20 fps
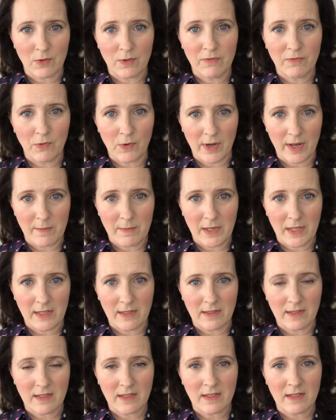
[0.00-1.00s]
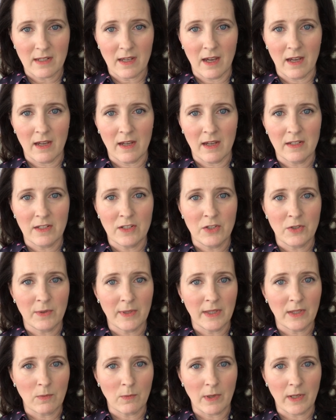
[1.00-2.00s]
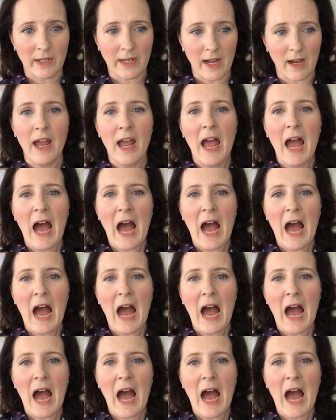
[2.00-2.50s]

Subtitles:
or 40 minutes doing the workout.